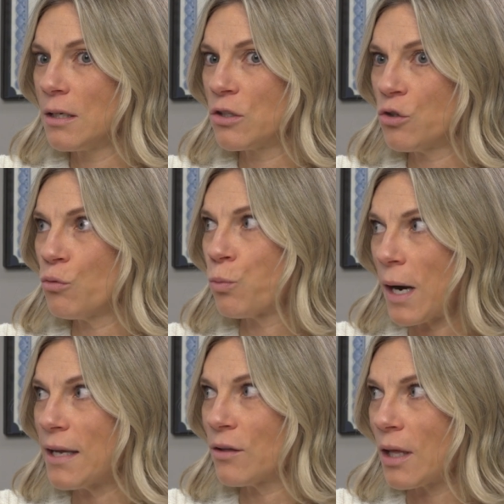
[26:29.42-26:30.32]
to
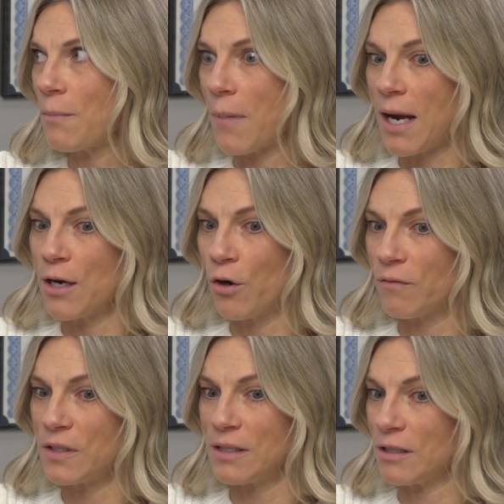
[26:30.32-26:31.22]
regulate my
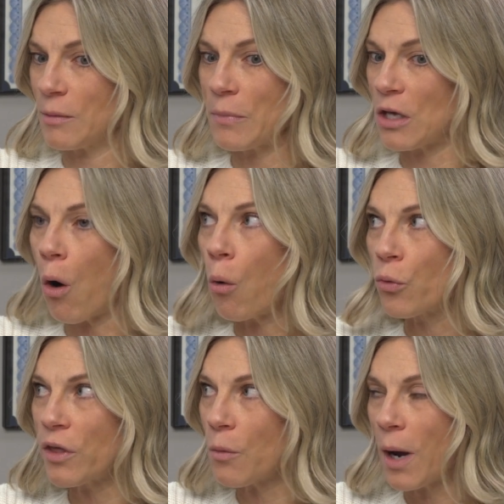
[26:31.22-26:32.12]
nervous system the
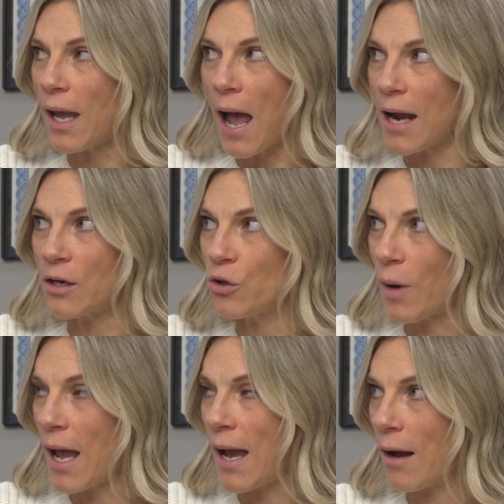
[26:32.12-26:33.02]
only way I knew
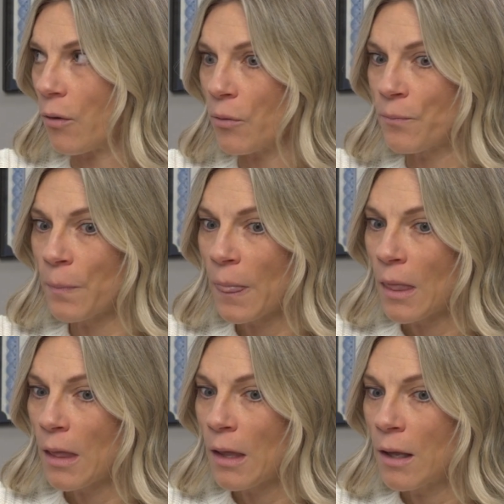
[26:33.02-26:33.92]
how,
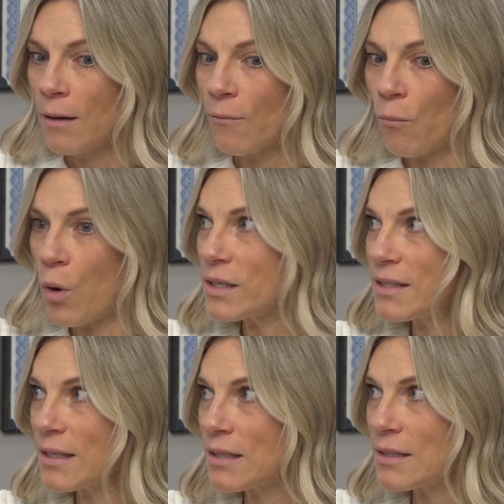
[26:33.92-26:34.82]

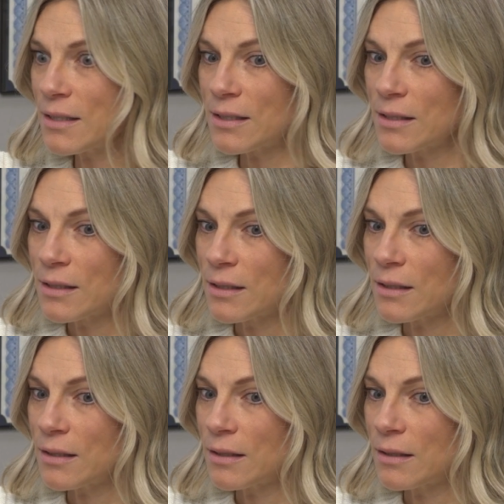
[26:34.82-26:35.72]
wasn't
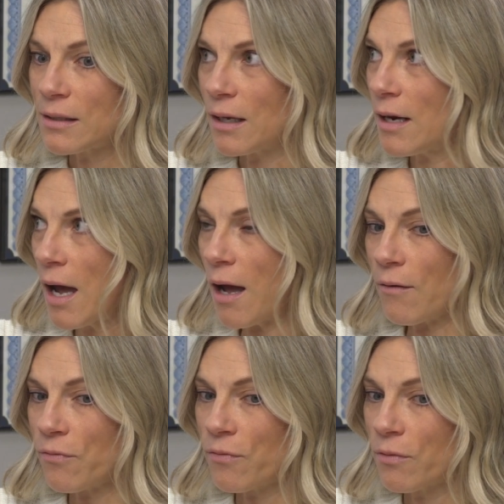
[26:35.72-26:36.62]

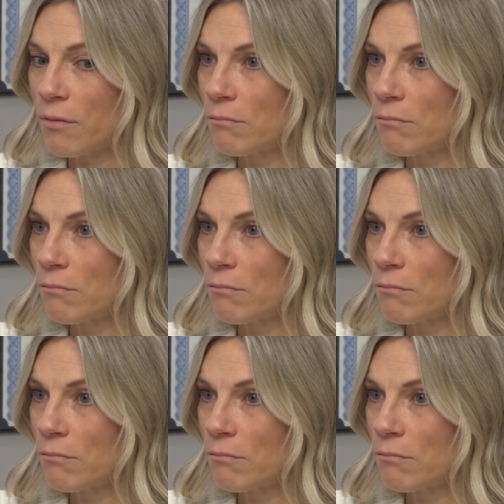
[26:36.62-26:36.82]
enough.